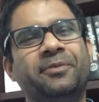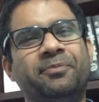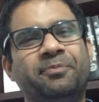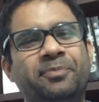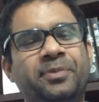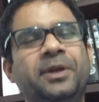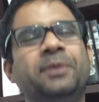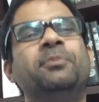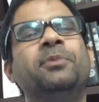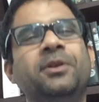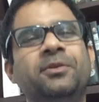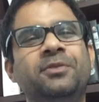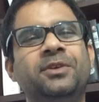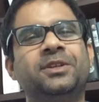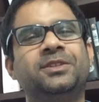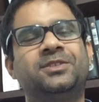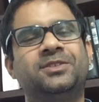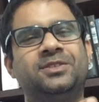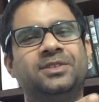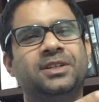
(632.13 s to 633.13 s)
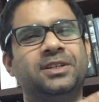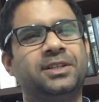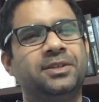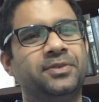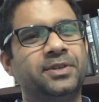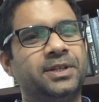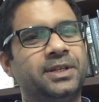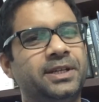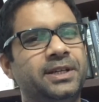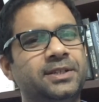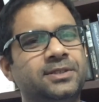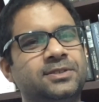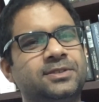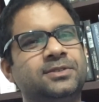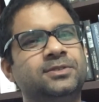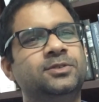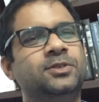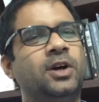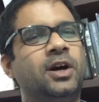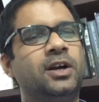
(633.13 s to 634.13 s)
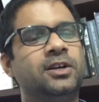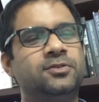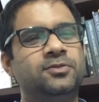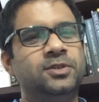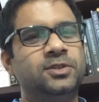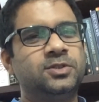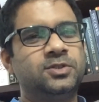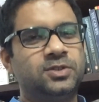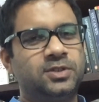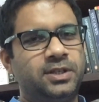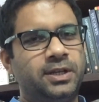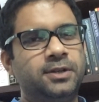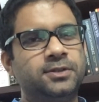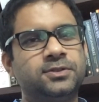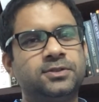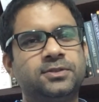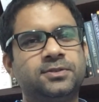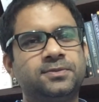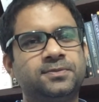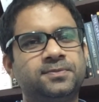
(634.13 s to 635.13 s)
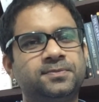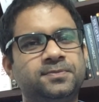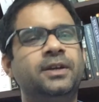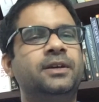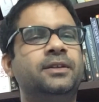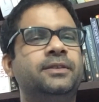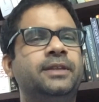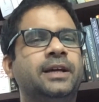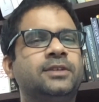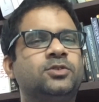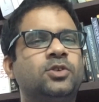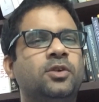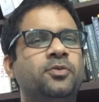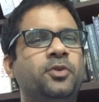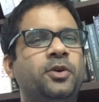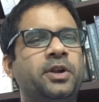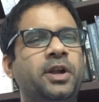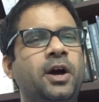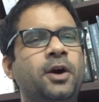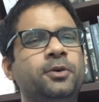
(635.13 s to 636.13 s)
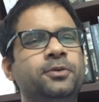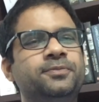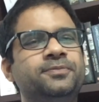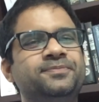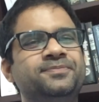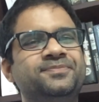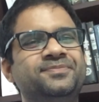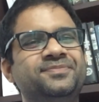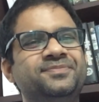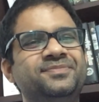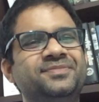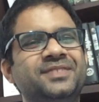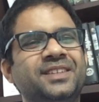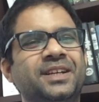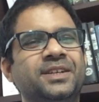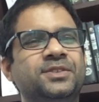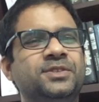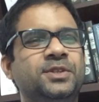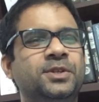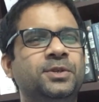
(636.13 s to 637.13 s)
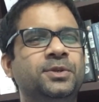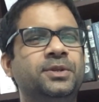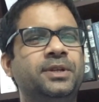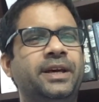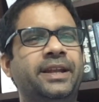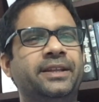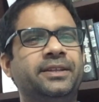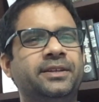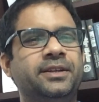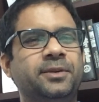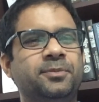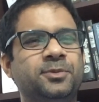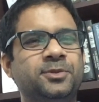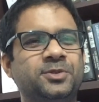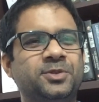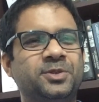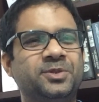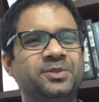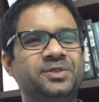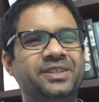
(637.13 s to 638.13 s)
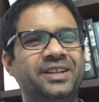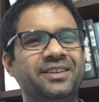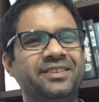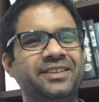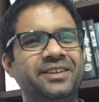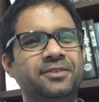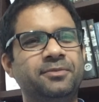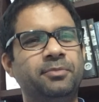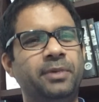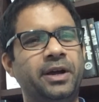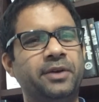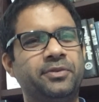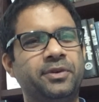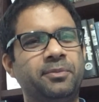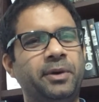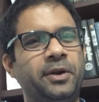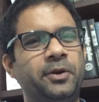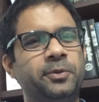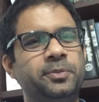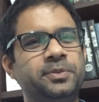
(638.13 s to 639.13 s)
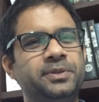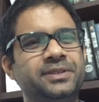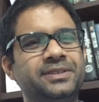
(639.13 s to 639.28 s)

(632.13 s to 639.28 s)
people with certificates, not with skills. That's all for now. See you in another episode. Till then, bye from Anup.